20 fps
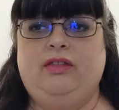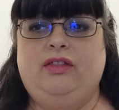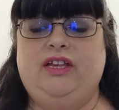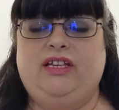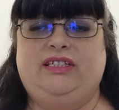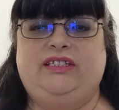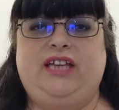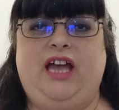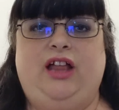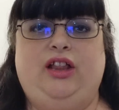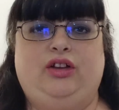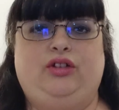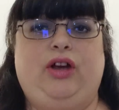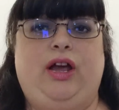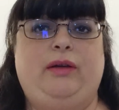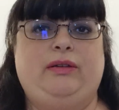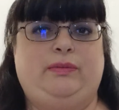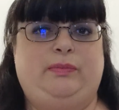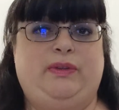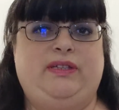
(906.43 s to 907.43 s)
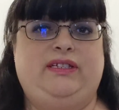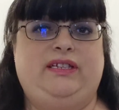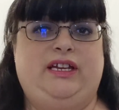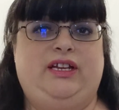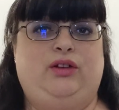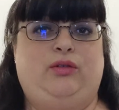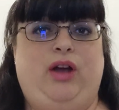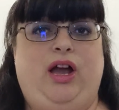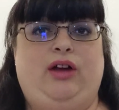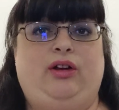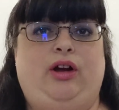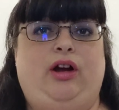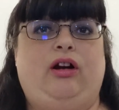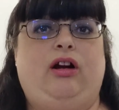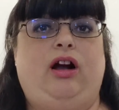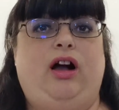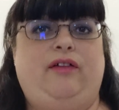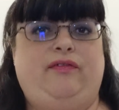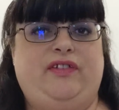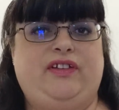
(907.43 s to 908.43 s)
this telegram's been sitting around
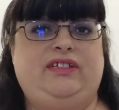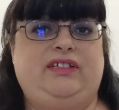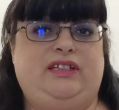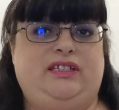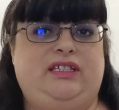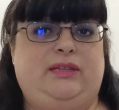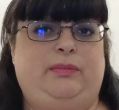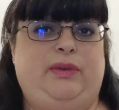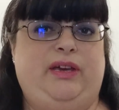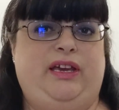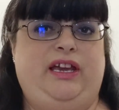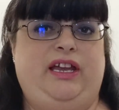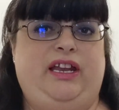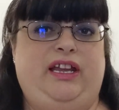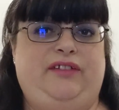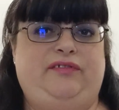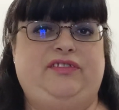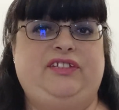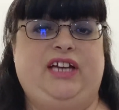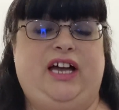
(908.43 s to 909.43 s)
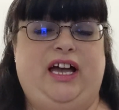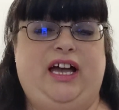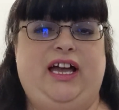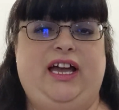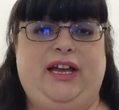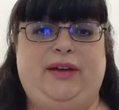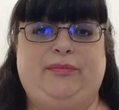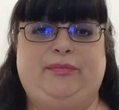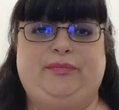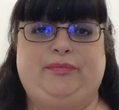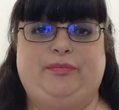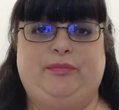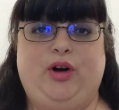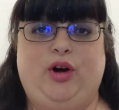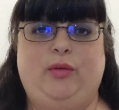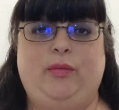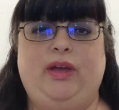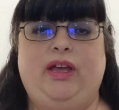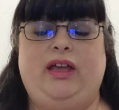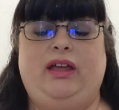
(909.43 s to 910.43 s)
our office since the beginning of time
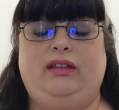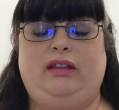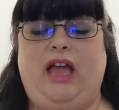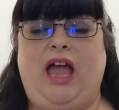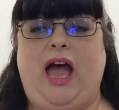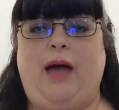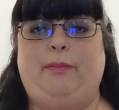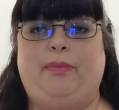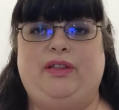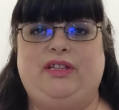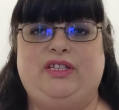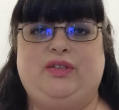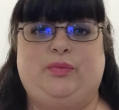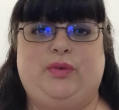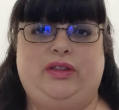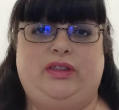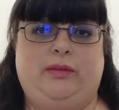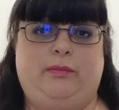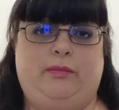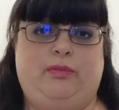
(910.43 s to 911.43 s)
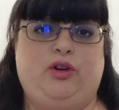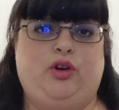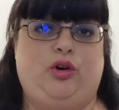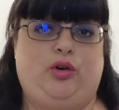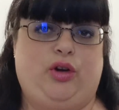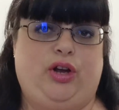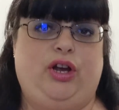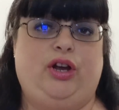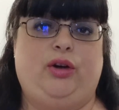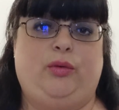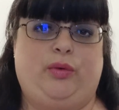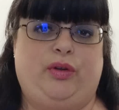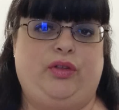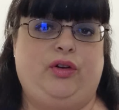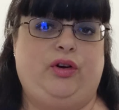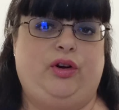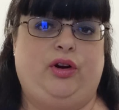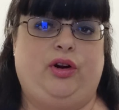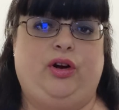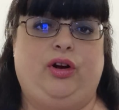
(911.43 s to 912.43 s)
moment happens with a courier with
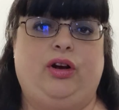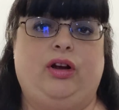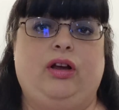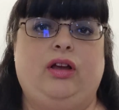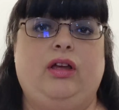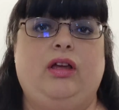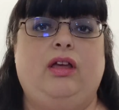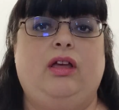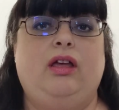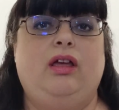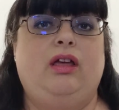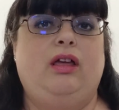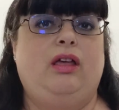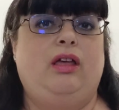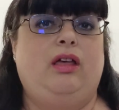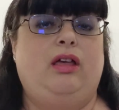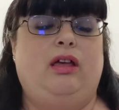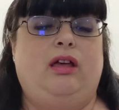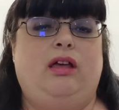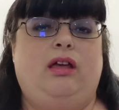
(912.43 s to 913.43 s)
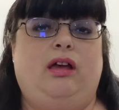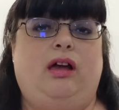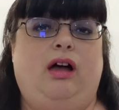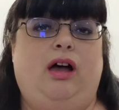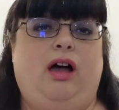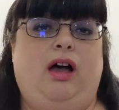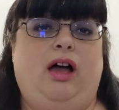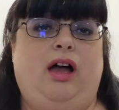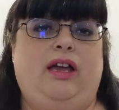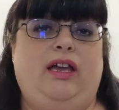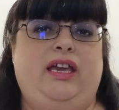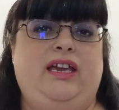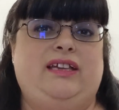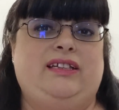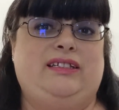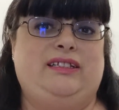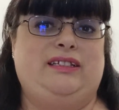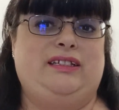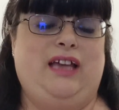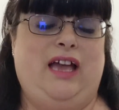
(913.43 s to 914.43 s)
her.
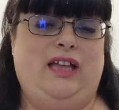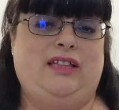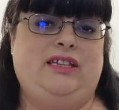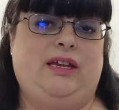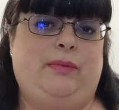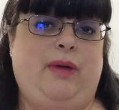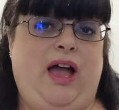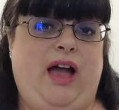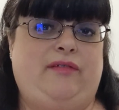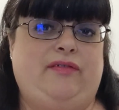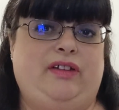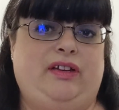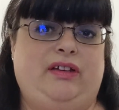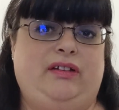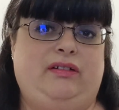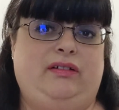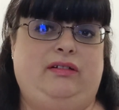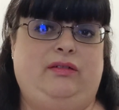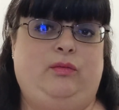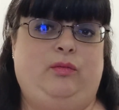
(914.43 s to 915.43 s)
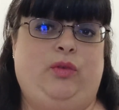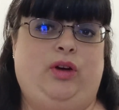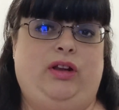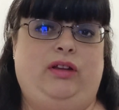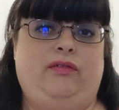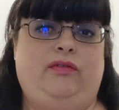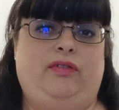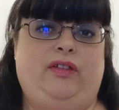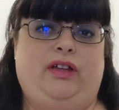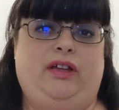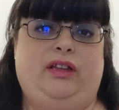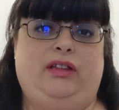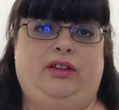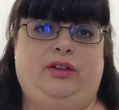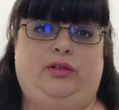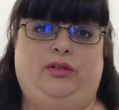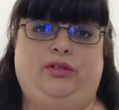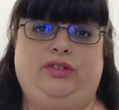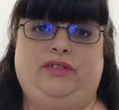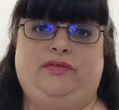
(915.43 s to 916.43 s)
He ends up having one of the
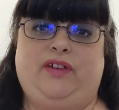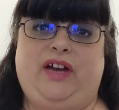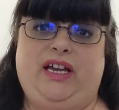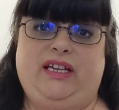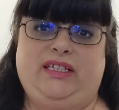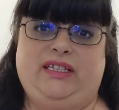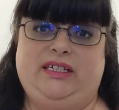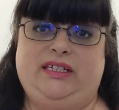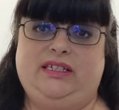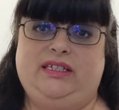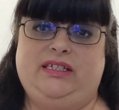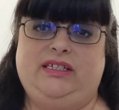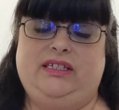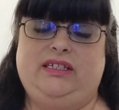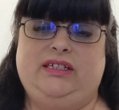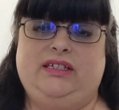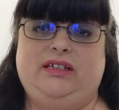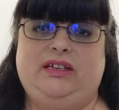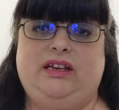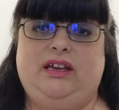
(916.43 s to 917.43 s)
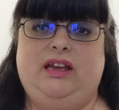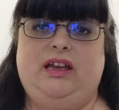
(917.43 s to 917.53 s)
little devices,